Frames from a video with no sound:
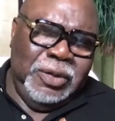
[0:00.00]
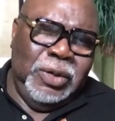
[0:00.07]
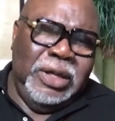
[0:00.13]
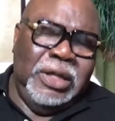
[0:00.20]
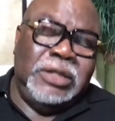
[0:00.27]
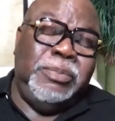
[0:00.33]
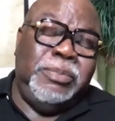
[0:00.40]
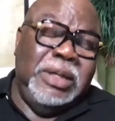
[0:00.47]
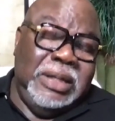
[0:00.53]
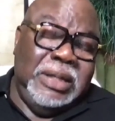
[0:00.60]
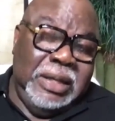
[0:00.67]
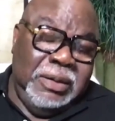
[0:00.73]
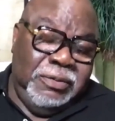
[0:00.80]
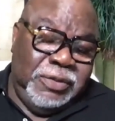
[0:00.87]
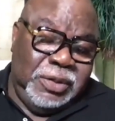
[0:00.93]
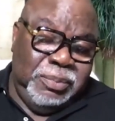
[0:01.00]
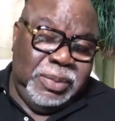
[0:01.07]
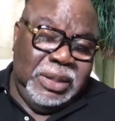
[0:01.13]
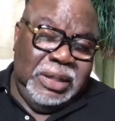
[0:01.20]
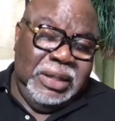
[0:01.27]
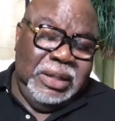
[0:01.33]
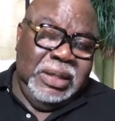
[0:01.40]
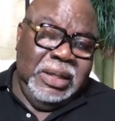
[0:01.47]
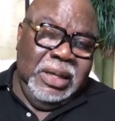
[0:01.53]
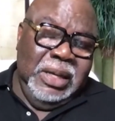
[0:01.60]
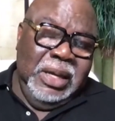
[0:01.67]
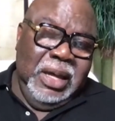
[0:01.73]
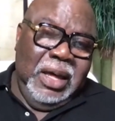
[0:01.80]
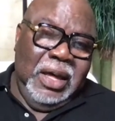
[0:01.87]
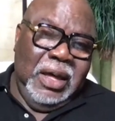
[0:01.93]
is believed to be
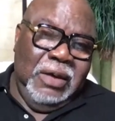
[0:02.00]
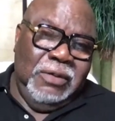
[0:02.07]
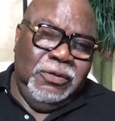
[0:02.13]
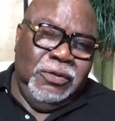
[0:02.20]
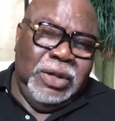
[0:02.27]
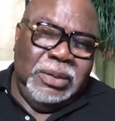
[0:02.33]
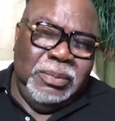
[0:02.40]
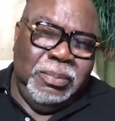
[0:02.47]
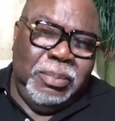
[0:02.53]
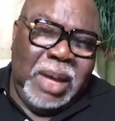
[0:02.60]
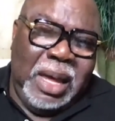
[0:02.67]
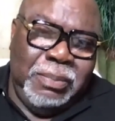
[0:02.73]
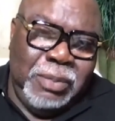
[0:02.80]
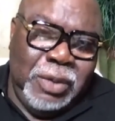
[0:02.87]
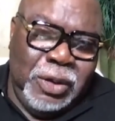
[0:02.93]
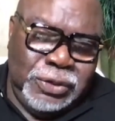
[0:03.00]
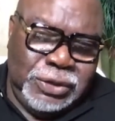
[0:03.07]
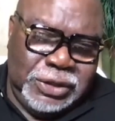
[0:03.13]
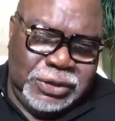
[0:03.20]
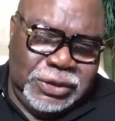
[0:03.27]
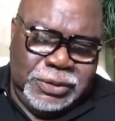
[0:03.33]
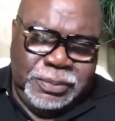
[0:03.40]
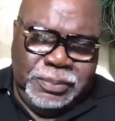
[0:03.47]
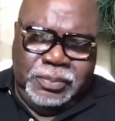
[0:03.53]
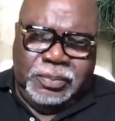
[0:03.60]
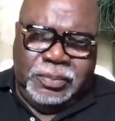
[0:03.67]
written by Moses.